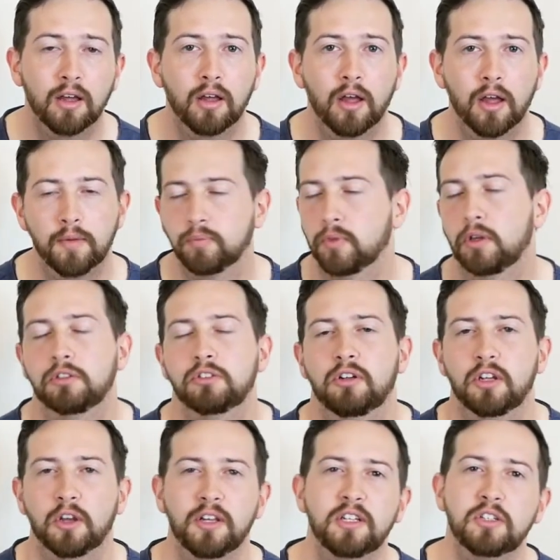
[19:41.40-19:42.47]

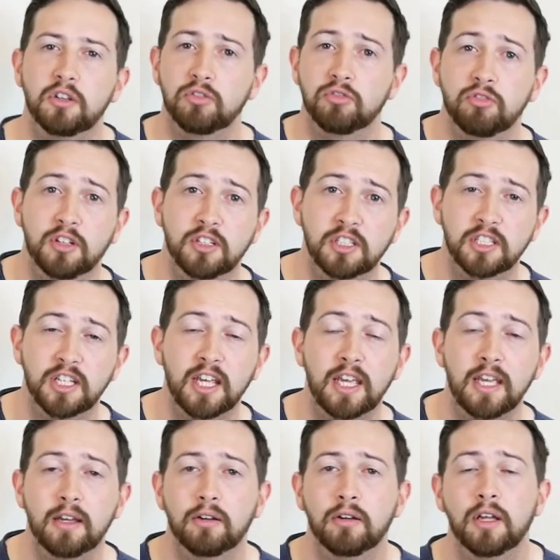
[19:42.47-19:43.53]
going into the front
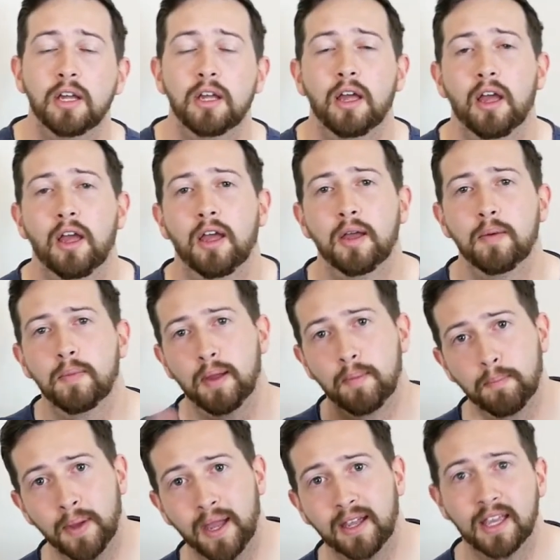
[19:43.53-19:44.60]
seat,
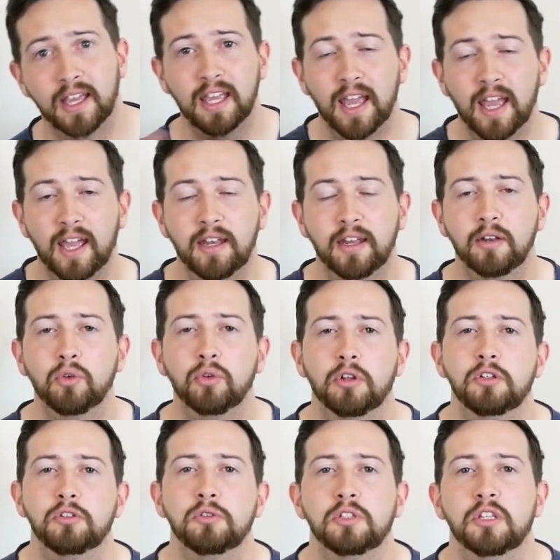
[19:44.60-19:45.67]
and back again, and all
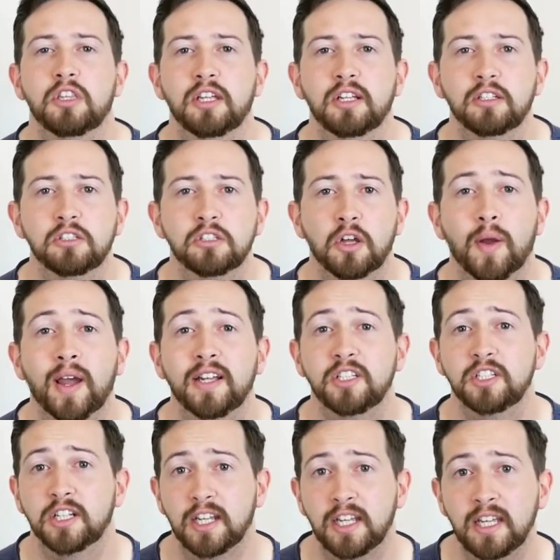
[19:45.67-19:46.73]
those sorts of things. So
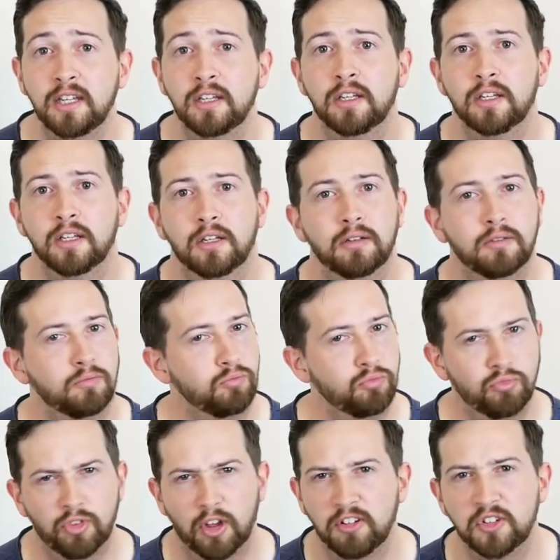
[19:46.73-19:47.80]
actually,
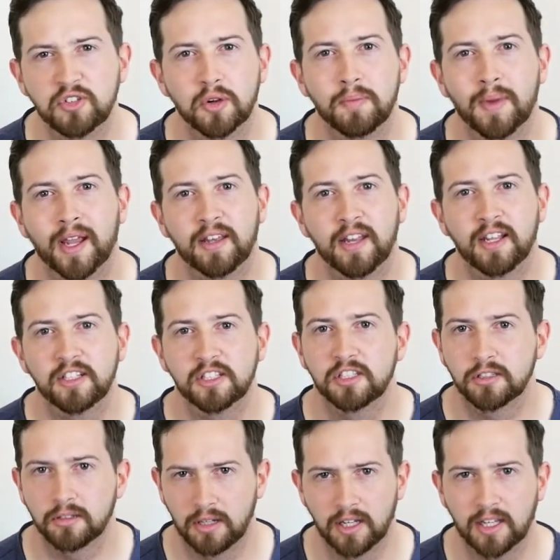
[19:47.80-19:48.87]
very strong
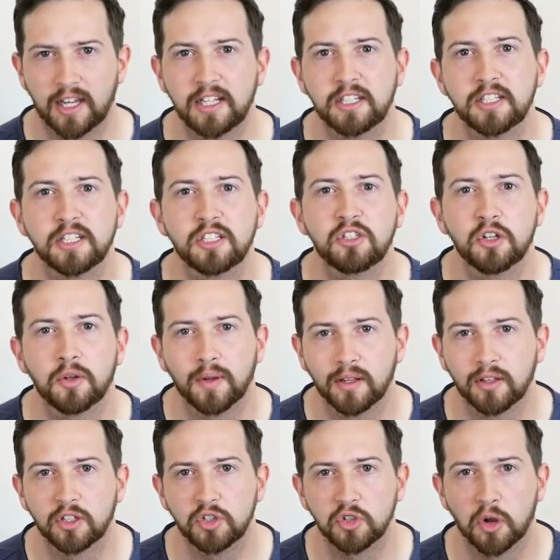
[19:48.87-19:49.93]
magnets, and the case is
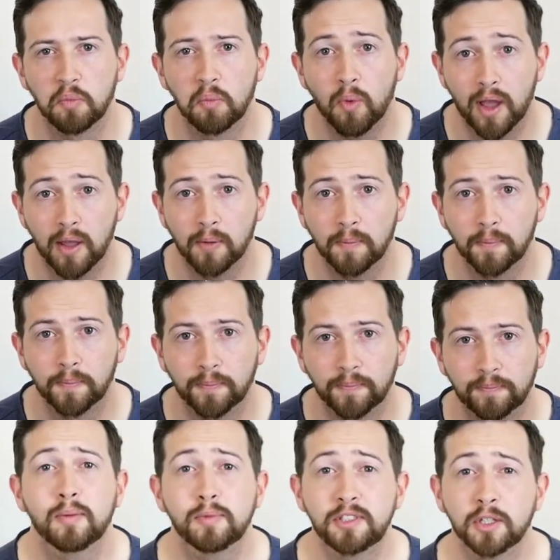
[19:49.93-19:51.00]
doing the job well.
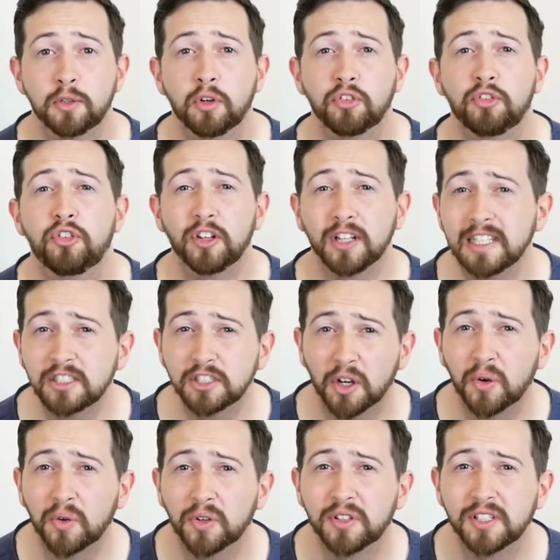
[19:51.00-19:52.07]
I'm still not fully
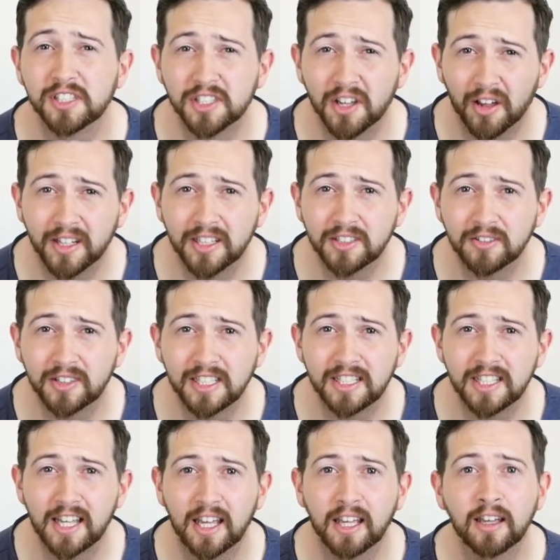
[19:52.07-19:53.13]
sold on the size of this
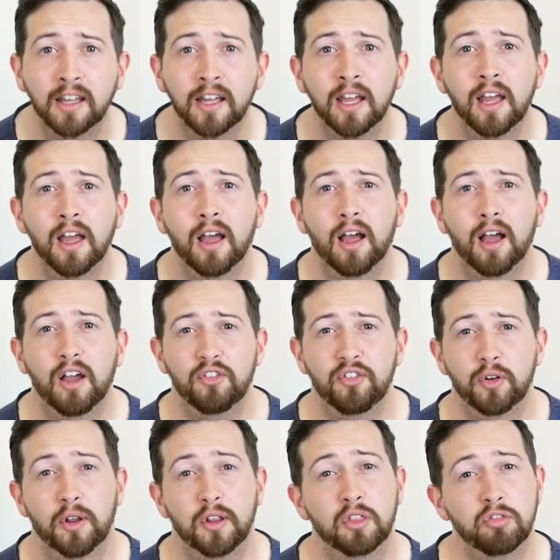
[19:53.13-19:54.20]
thing. I
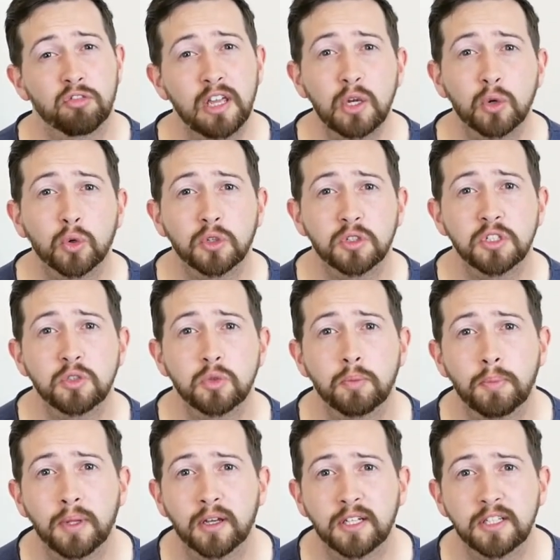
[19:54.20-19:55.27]
feel like 3/4
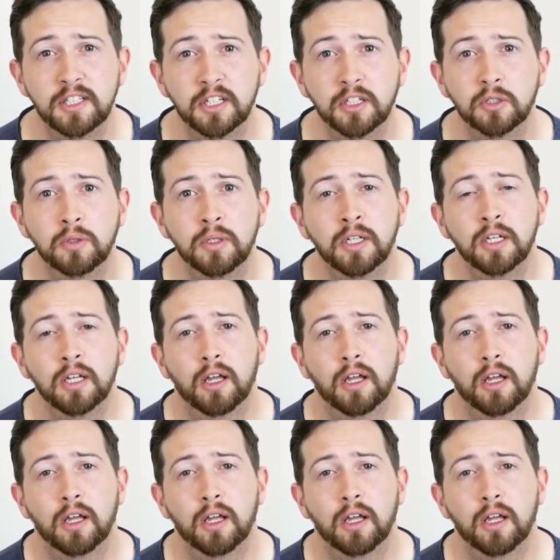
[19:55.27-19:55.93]
would be ideal.